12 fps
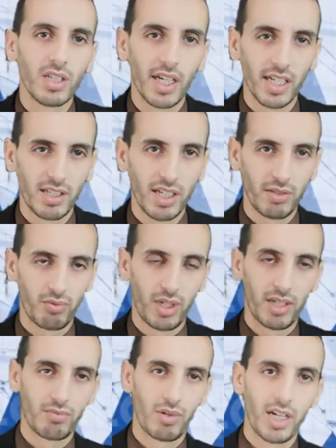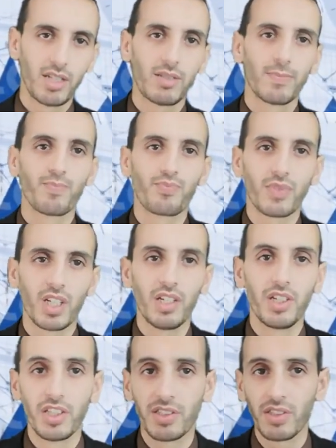etc. Right?
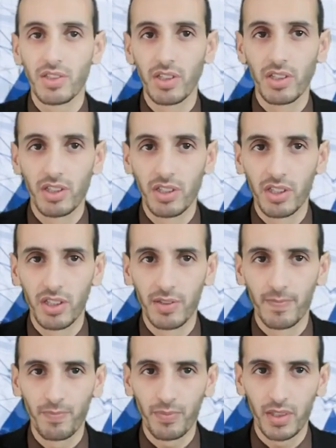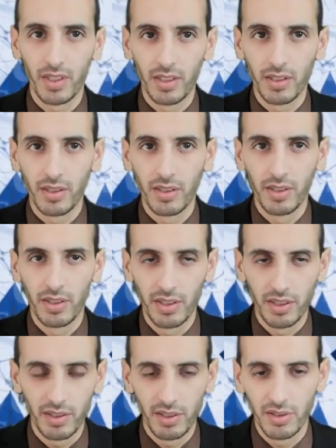And it is
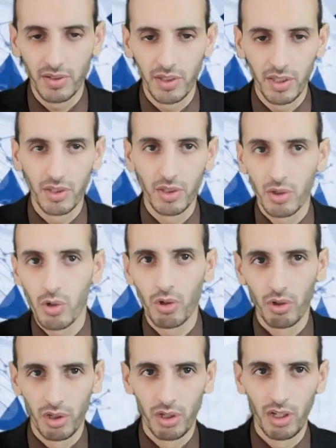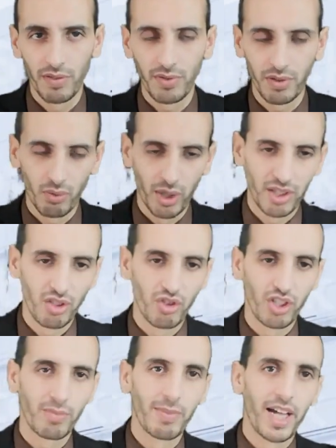the core of
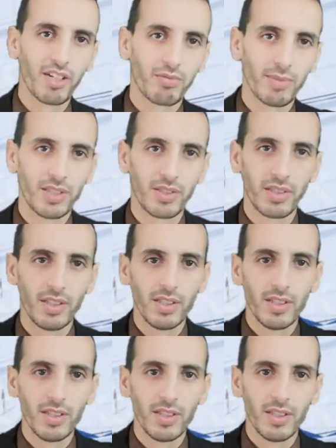strategic management.